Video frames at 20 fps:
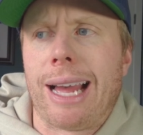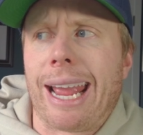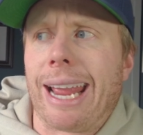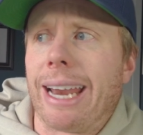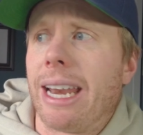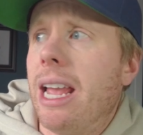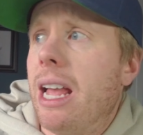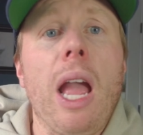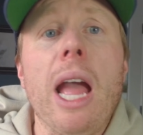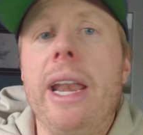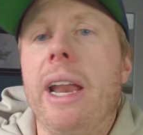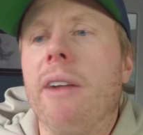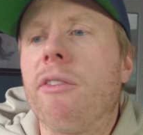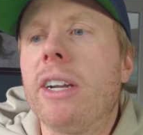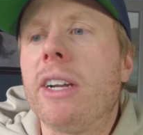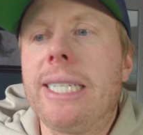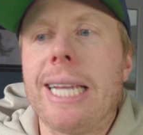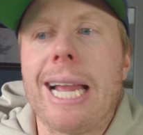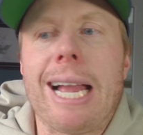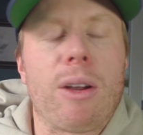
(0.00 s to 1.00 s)
And
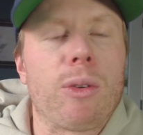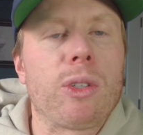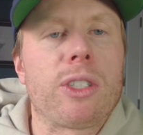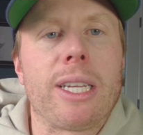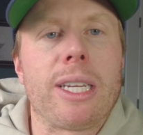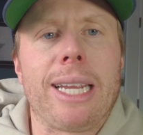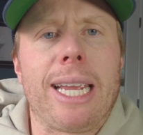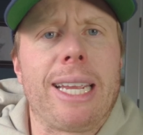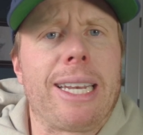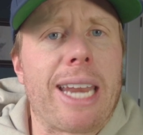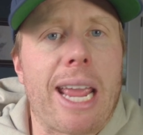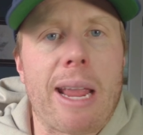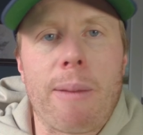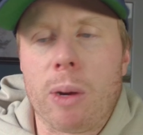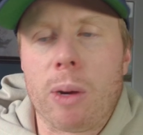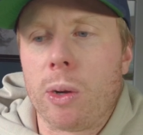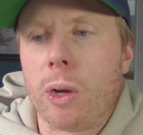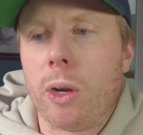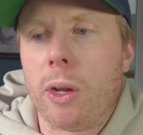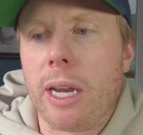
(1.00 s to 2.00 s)
every town, city, and
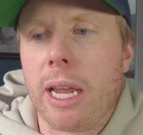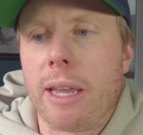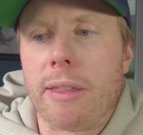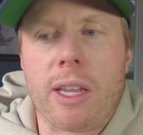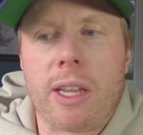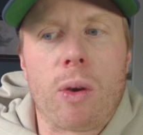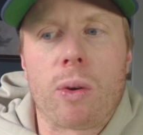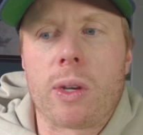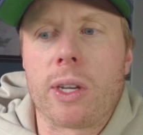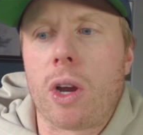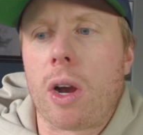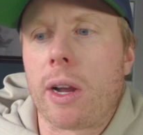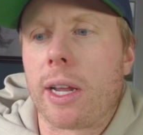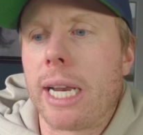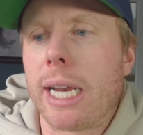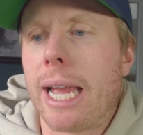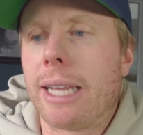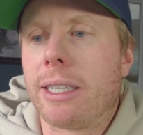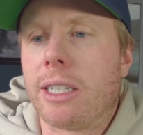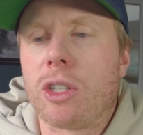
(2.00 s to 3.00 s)
neighborhood in the Okanagan
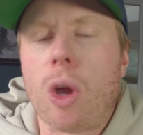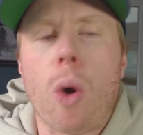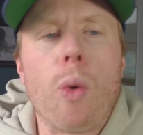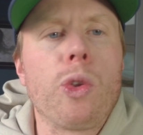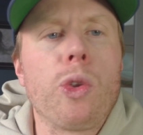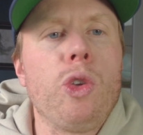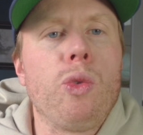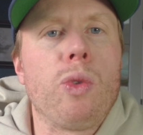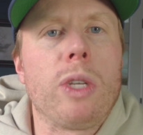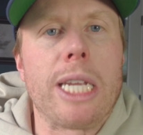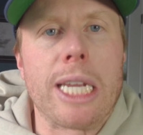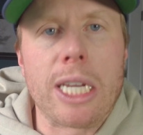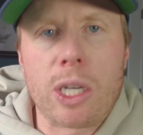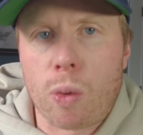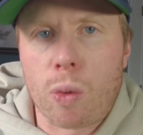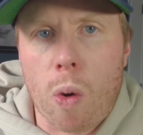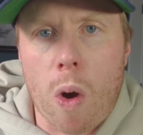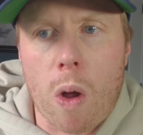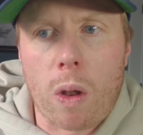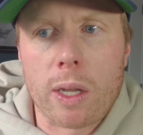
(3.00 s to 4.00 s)
has its own unique
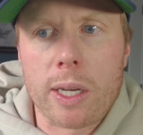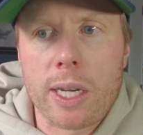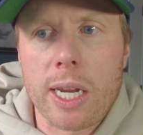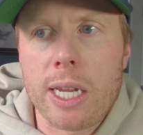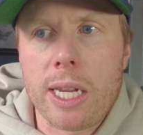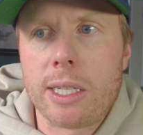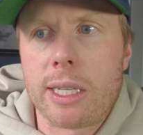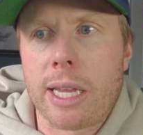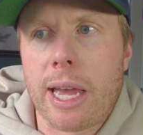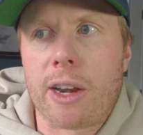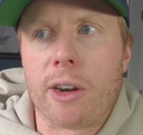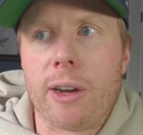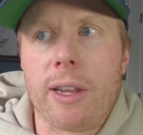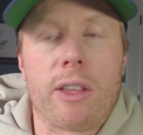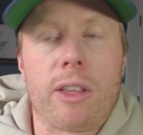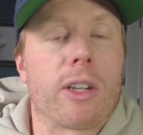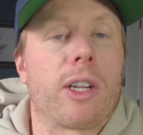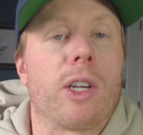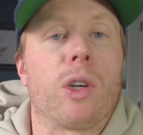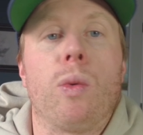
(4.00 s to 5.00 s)
qualities that are
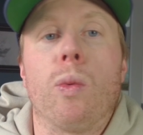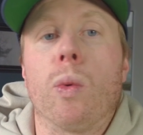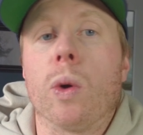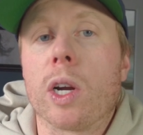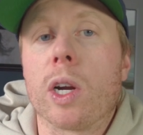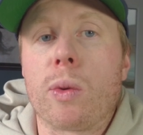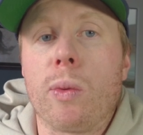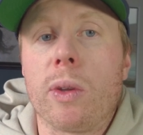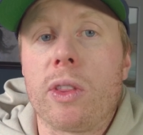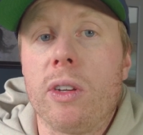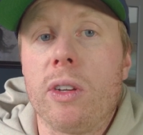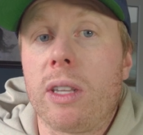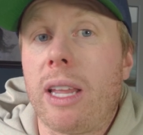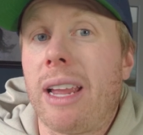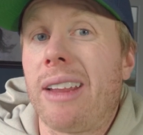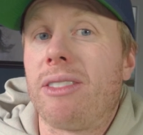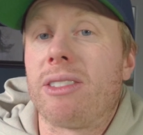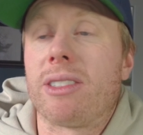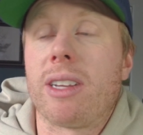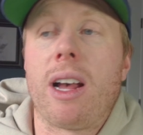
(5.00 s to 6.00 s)
either going to work with your
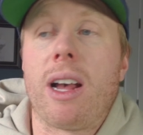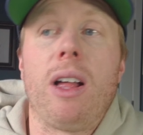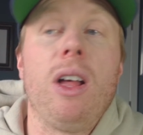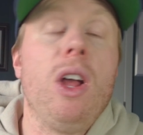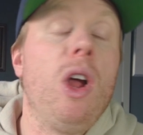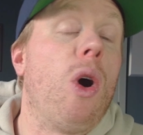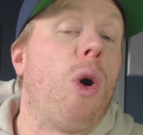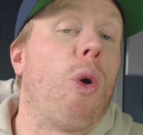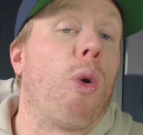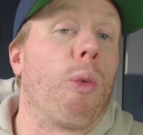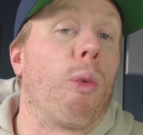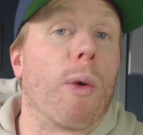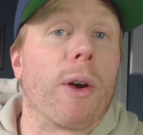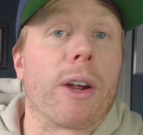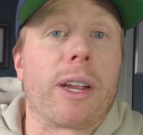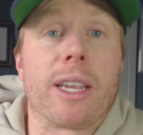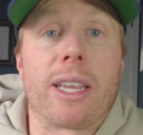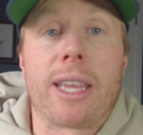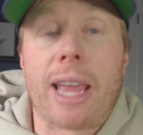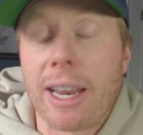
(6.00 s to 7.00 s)
lifestyle or work
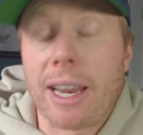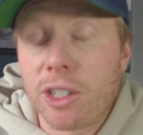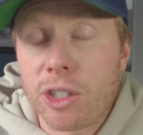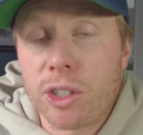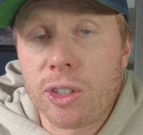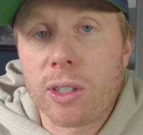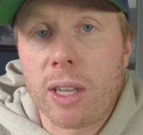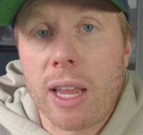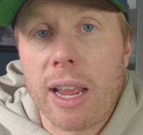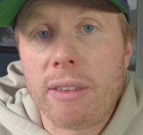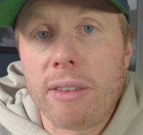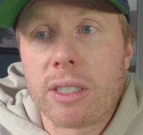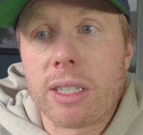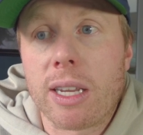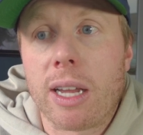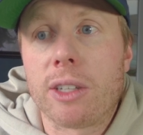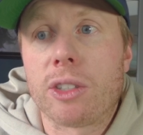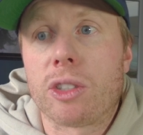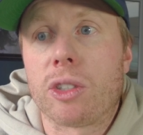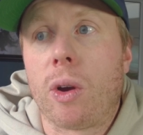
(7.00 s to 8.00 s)
against your
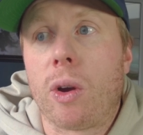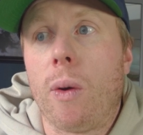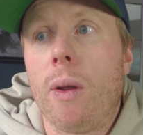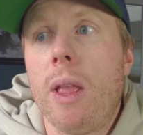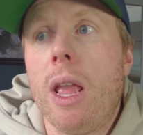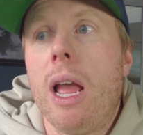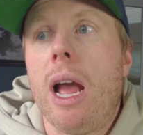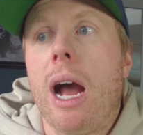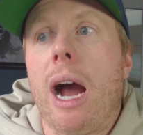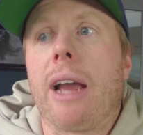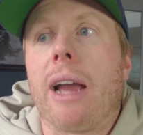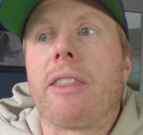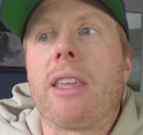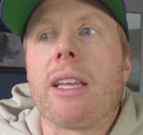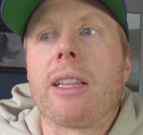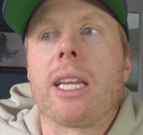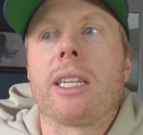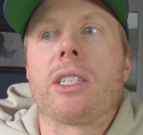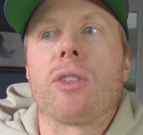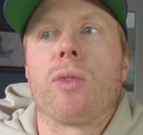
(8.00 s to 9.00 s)
lifestyle. So I
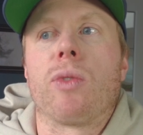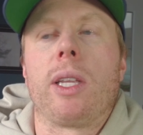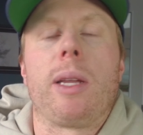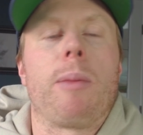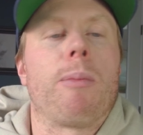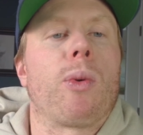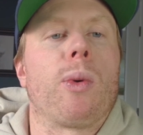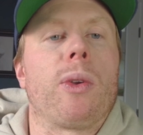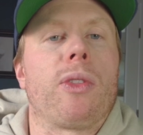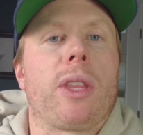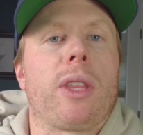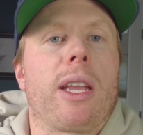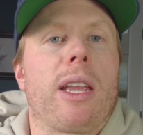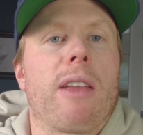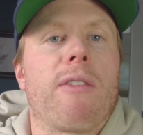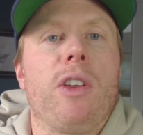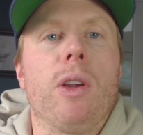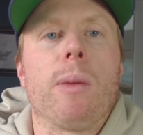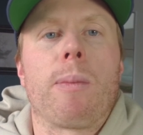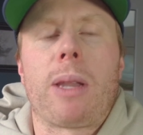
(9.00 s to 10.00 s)
think that's a really important thing.
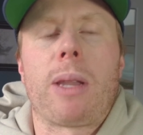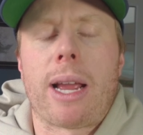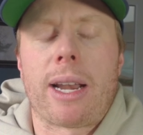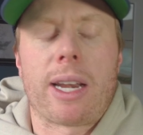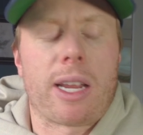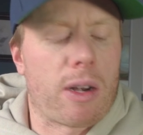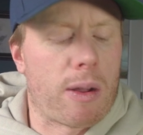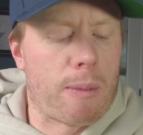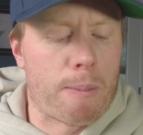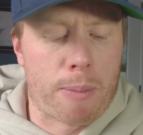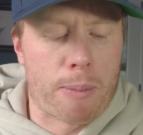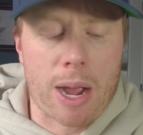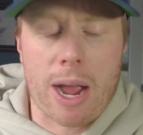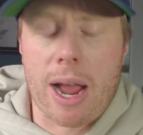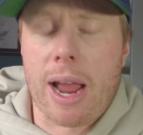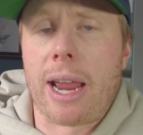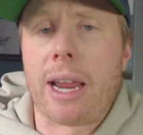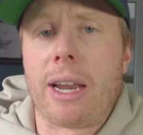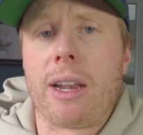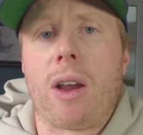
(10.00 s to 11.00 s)
If you're planning on
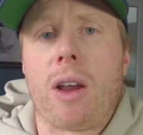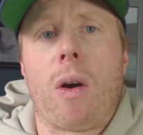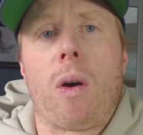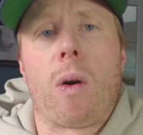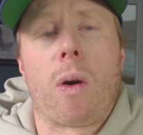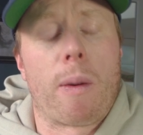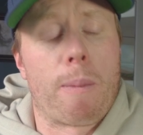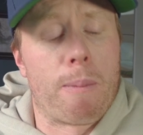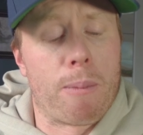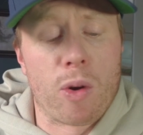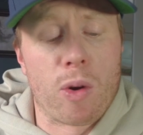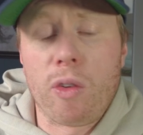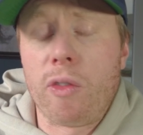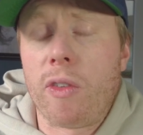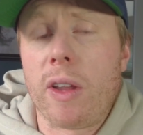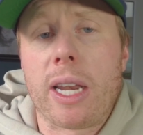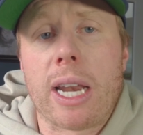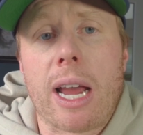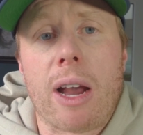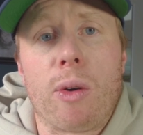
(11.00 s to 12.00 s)
buying or
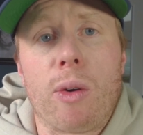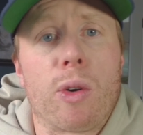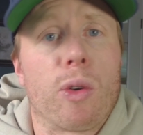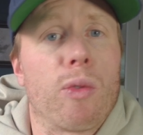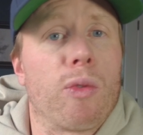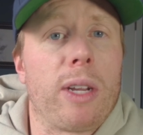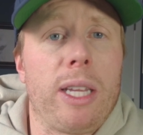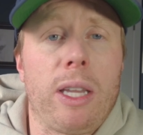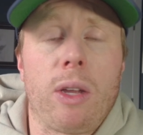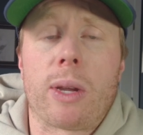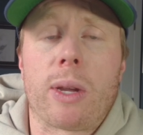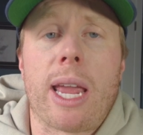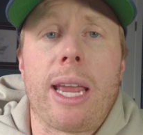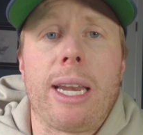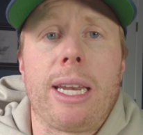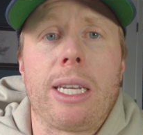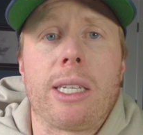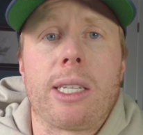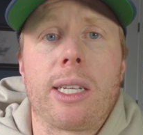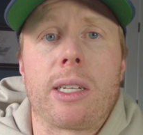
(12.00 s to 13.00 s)
moving out or
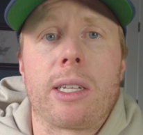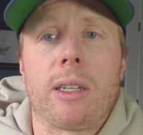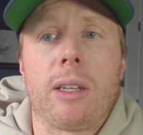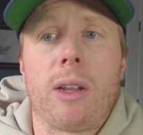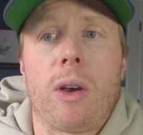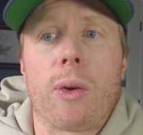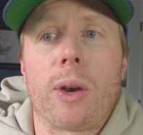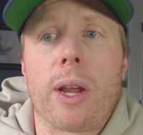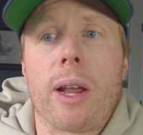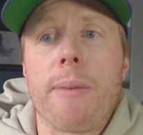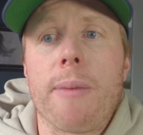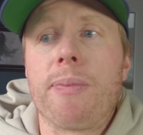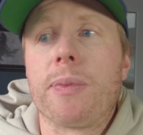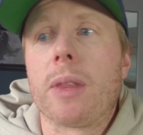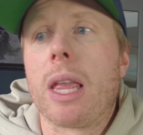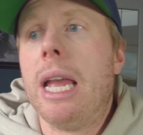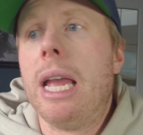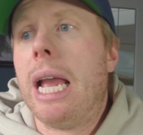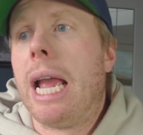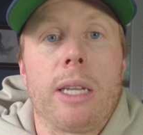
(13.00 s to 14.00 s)
relocating to Kelowna,
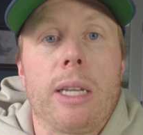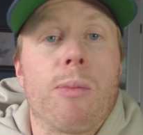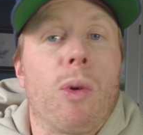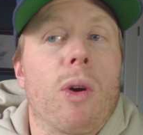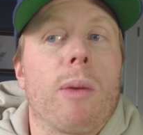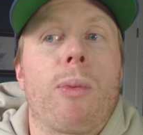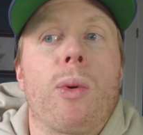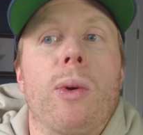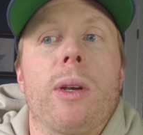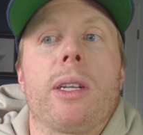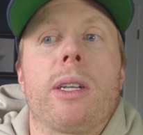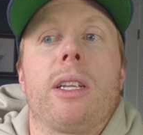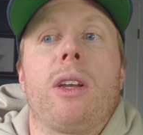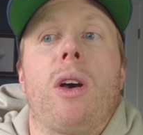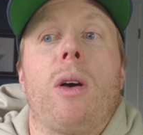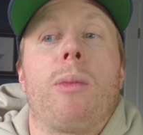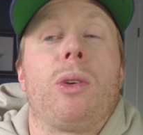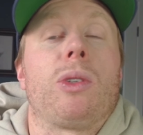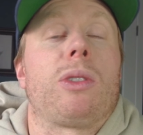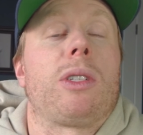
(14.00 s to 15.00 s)
it's more important
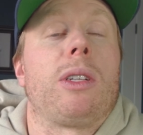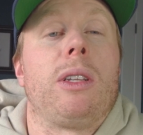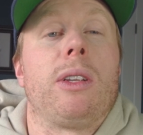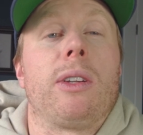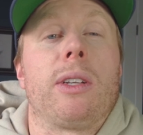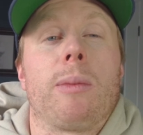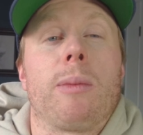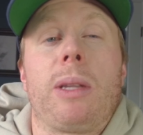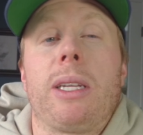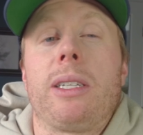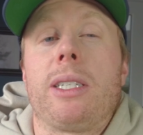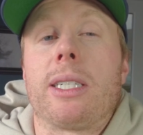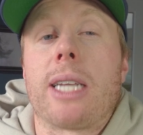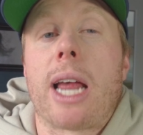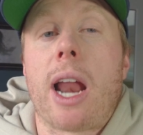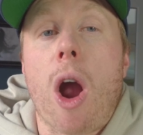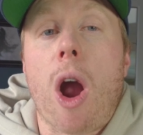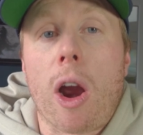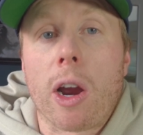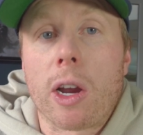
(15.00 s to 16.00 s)
to learn the places
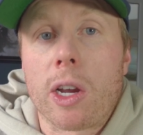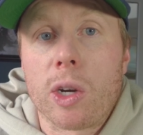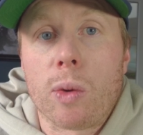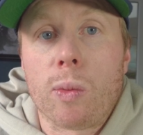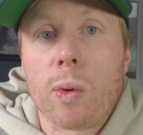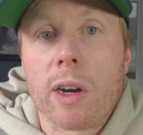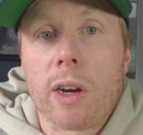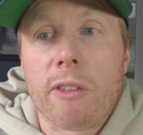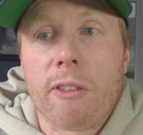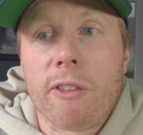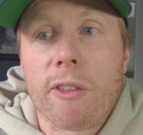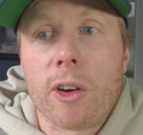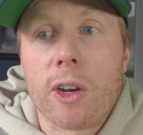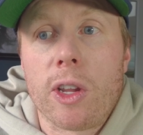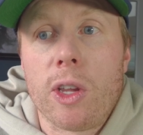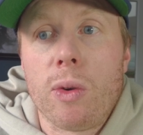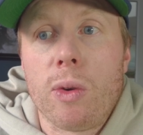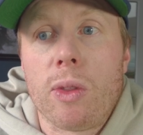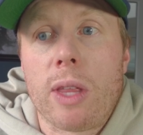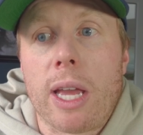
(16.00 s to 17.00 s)
that aren't going to work for
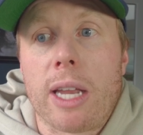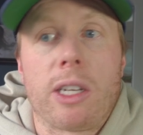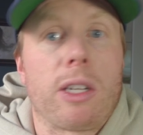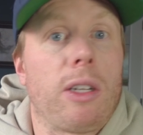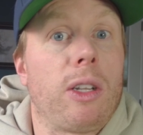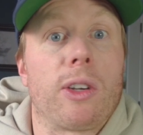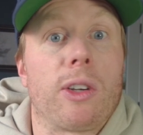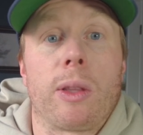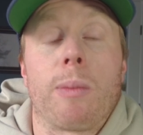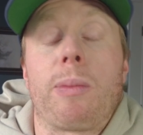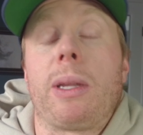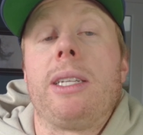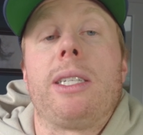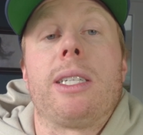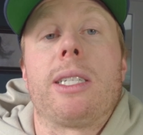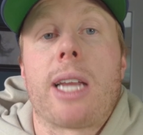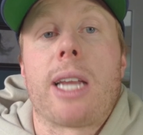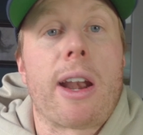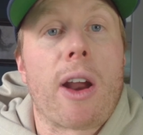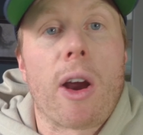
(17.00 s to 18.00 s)
you than to learn the
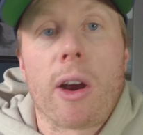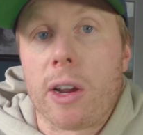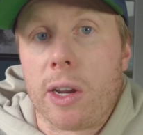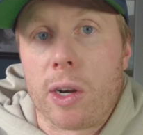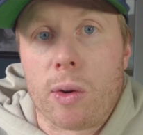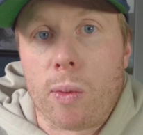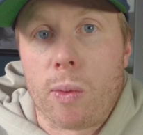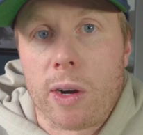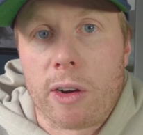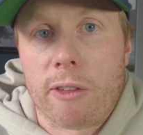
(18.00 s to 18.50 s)
places that are going to work